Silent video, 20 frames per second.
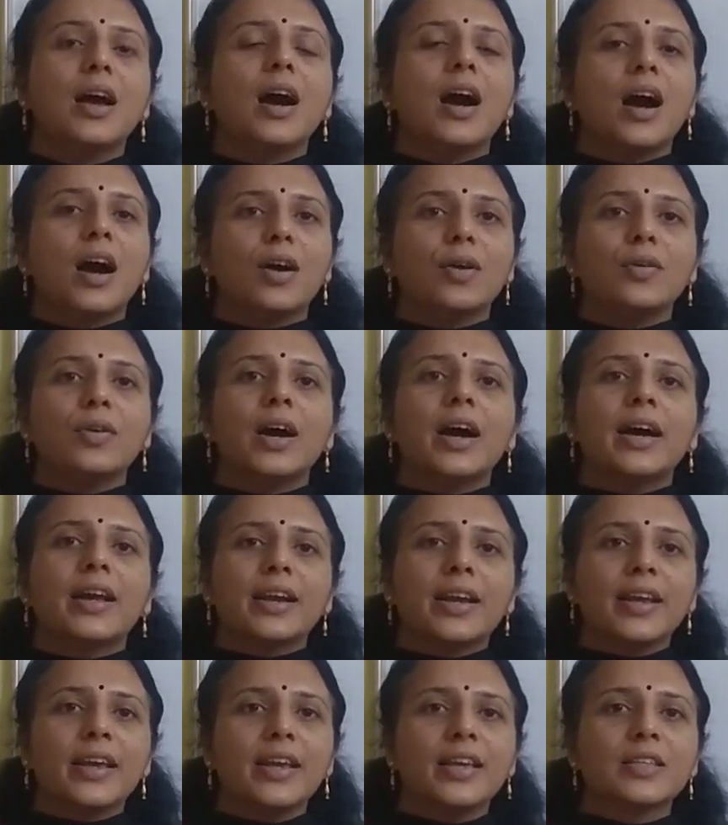how
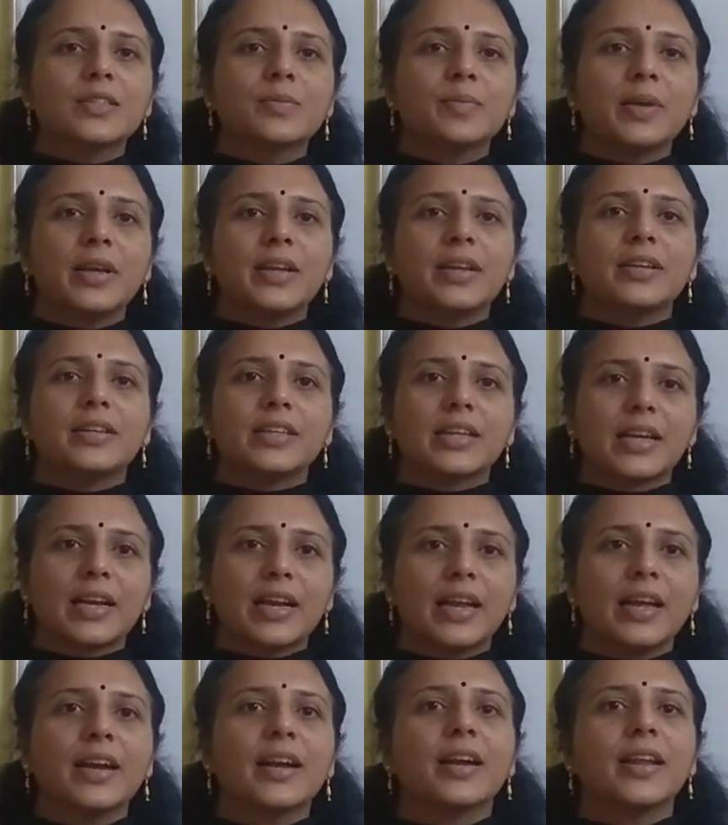array is being
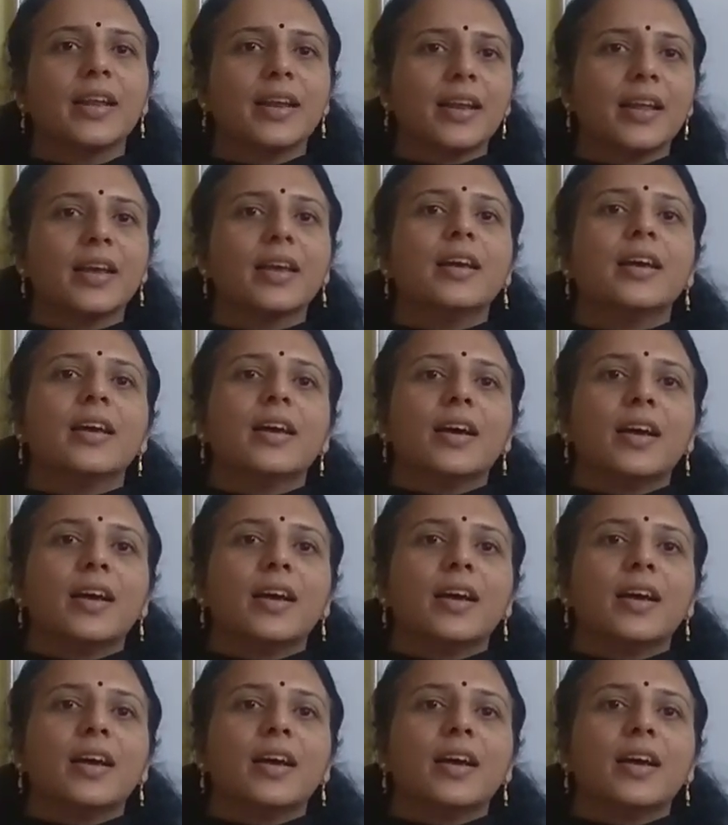declared in